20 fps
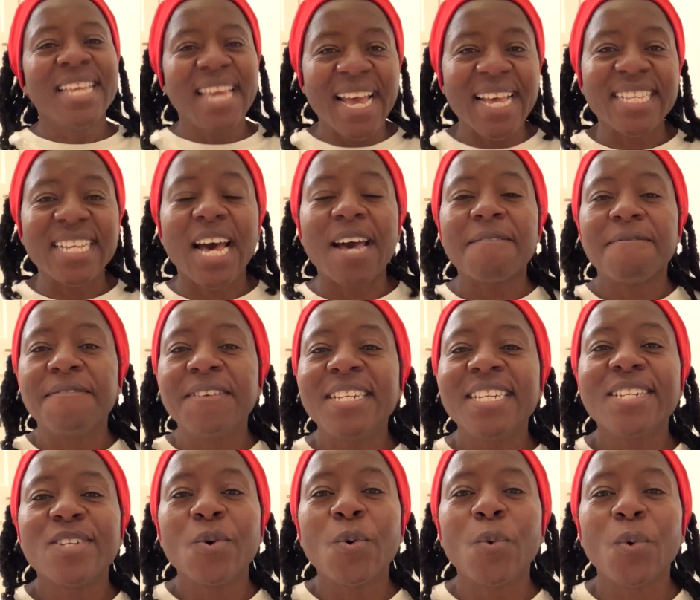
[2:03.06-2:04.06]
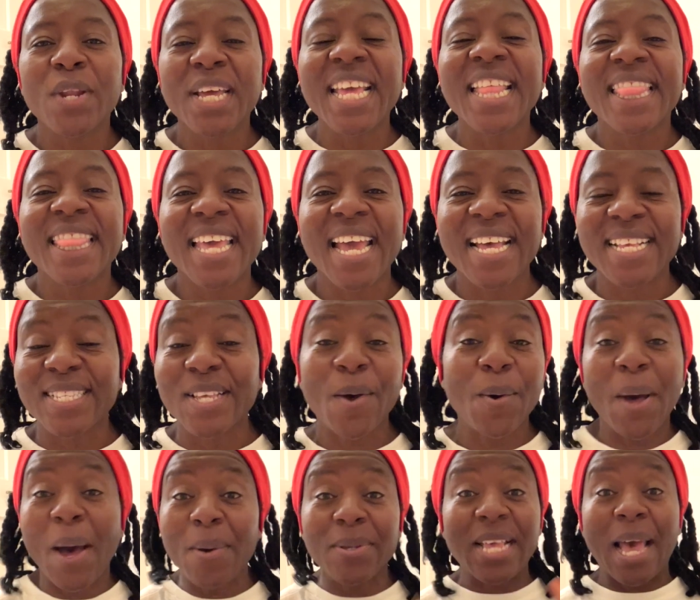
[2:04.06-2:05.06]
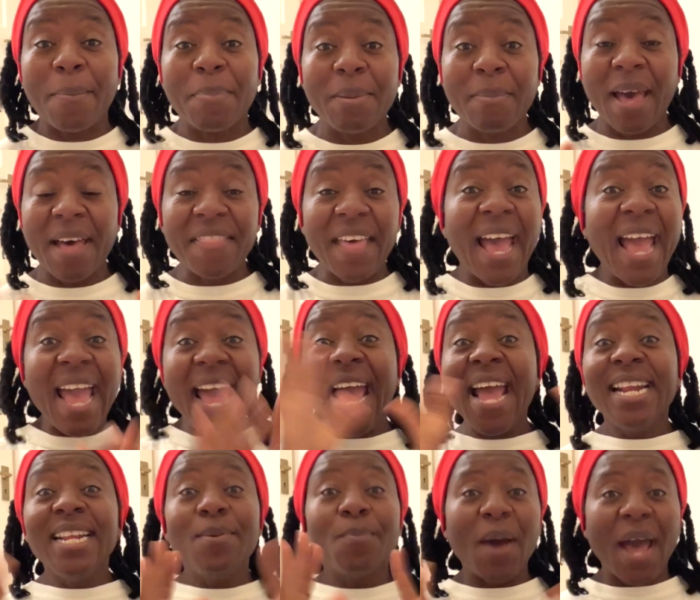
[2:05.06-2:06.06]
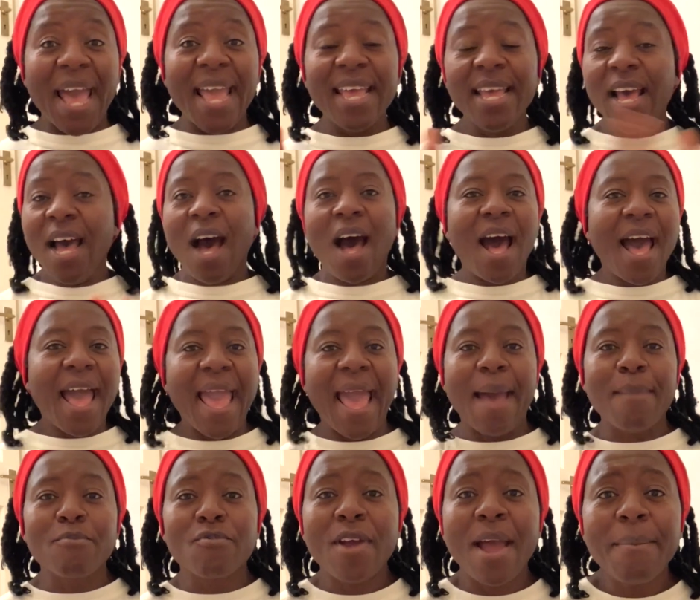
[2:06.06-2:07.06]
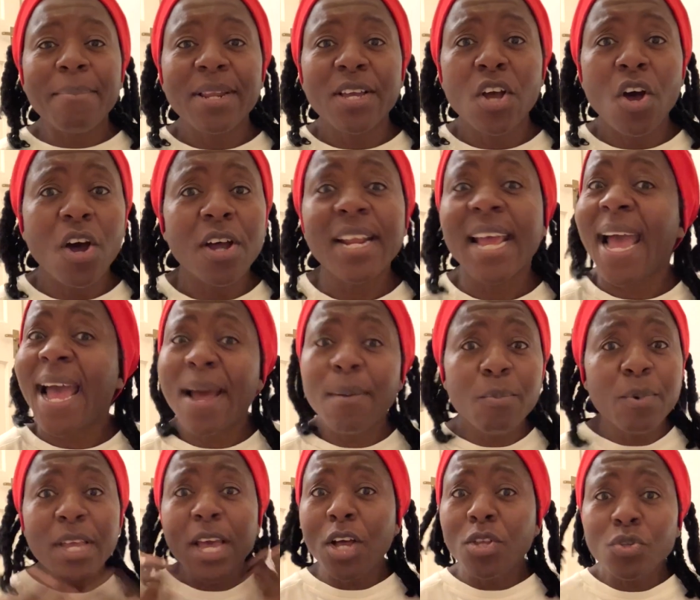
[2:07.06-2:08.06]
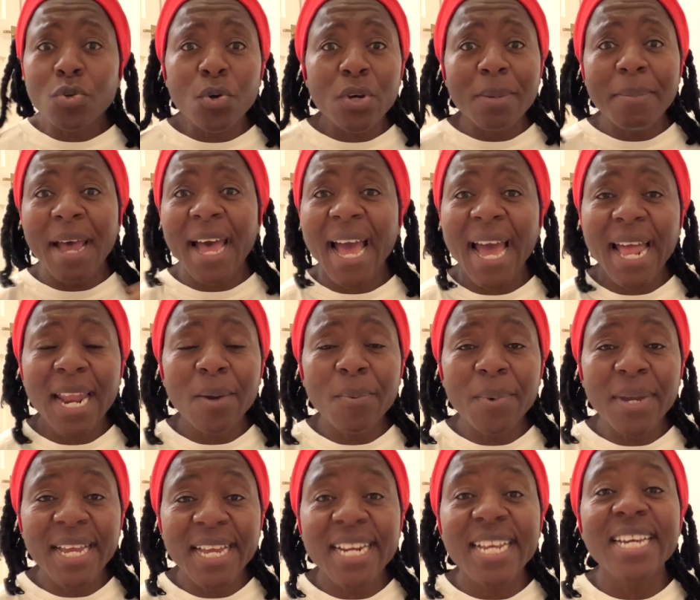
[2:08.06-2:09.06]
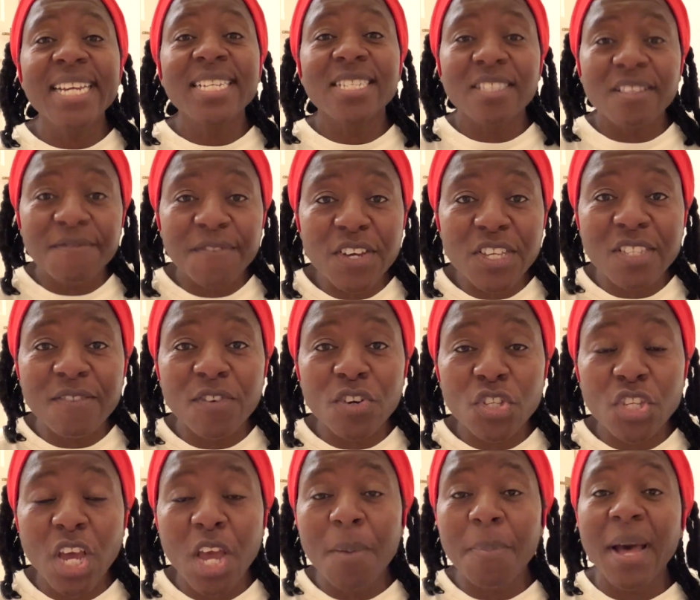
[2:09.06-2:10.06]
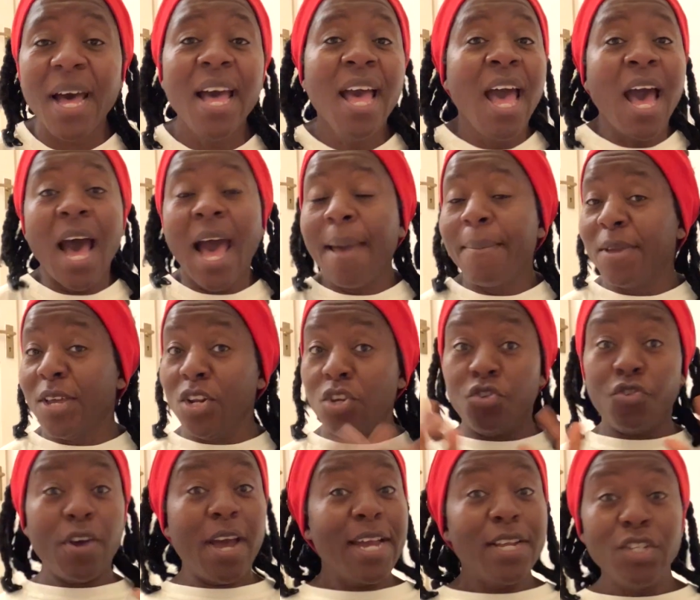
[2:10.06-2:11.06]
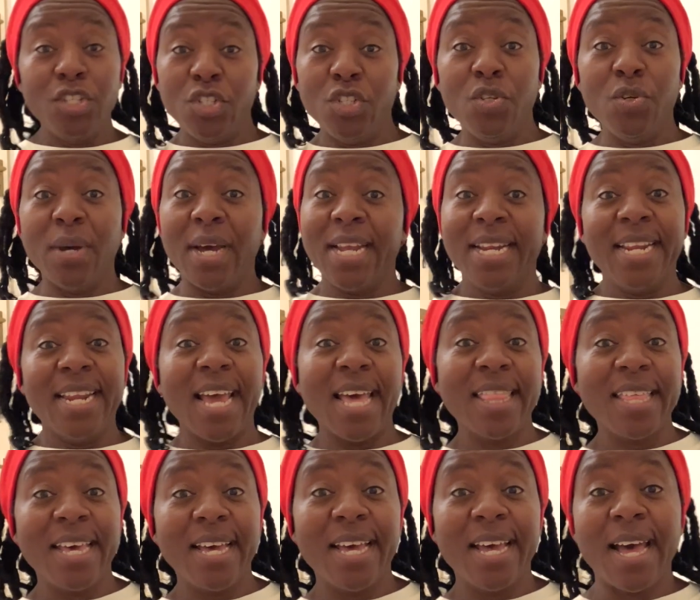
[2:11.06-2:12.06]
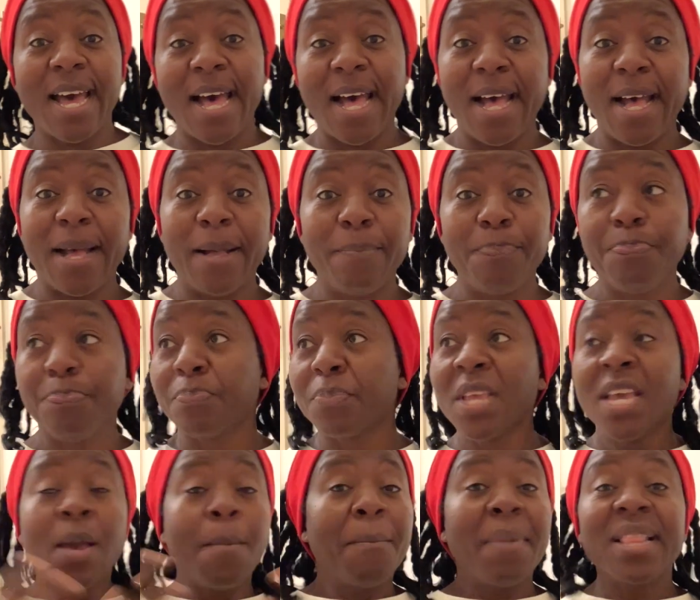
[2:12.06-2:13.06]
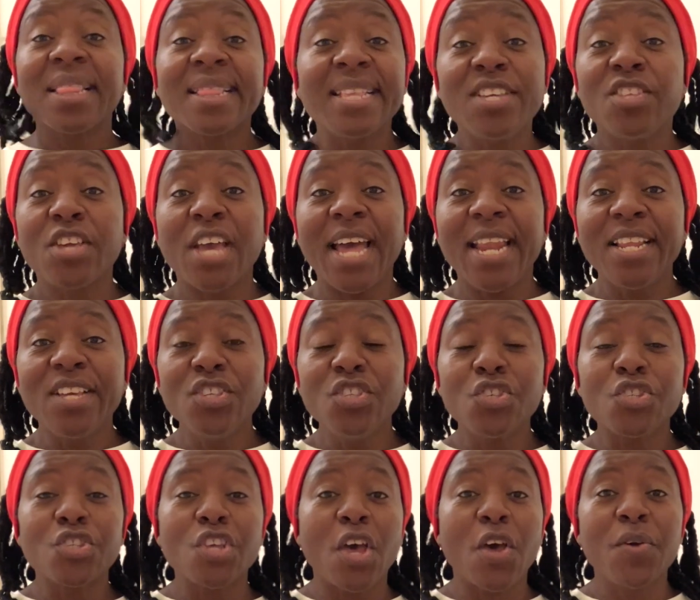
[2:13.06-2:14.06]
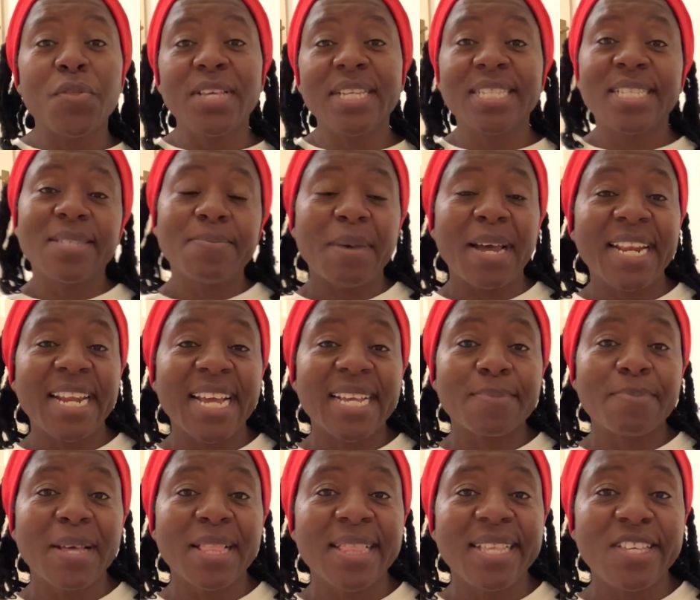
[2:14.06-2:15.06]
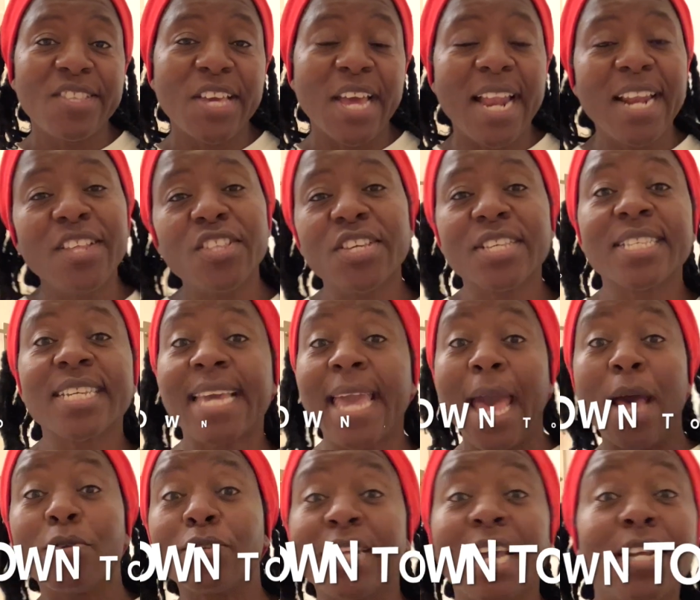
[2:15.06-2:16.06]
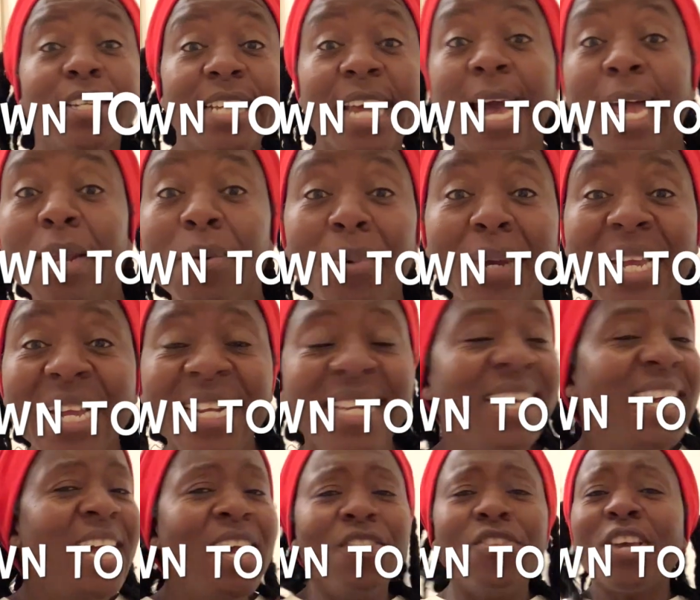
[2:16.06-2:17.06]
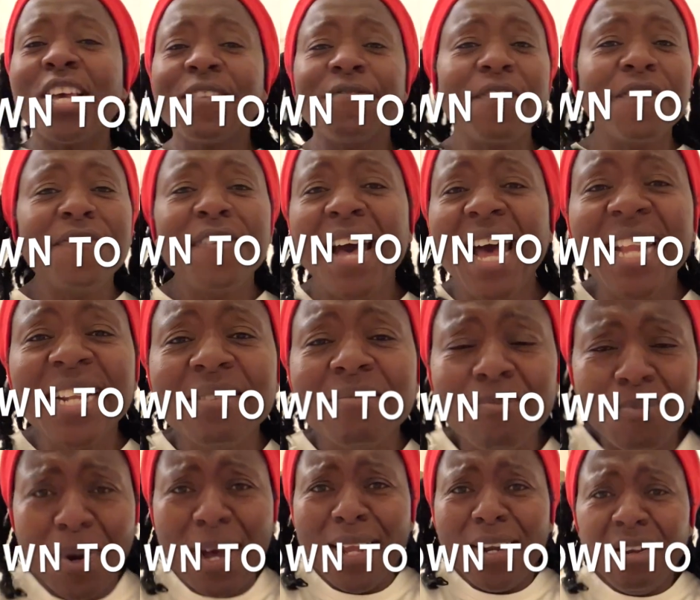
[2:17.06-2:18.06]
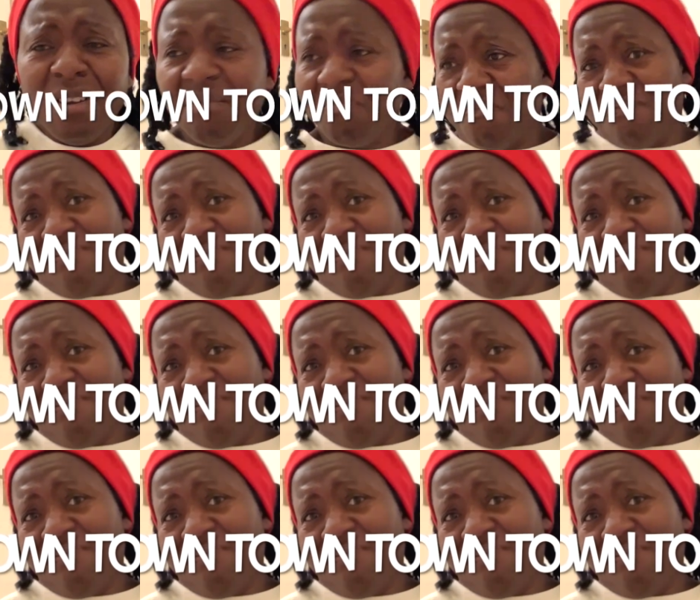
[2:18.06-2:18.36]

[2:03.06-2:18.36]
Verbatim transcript: Yes, I fit it all in there, so I was happy about that. Anyway, I am rambling on, and we are talking about Halloween. It is the 1st of October. I'm going to try and do another um, monthly challenge, so this is my next monthly challenge. It's a count countdown to Halloween just for fun. Why not?